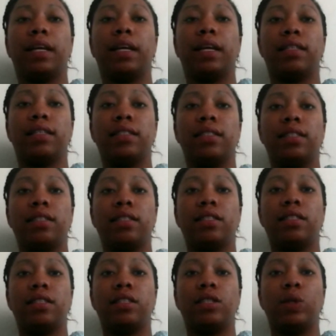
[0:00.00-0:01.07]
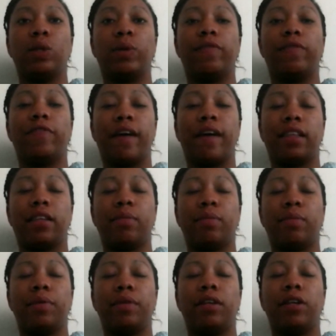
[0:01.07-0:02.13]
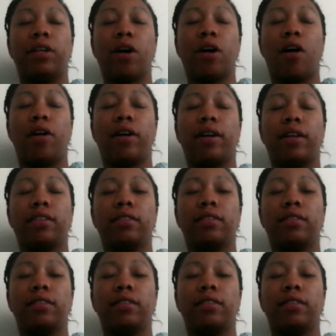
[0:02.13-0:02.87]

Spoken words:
begin to envelop your heart,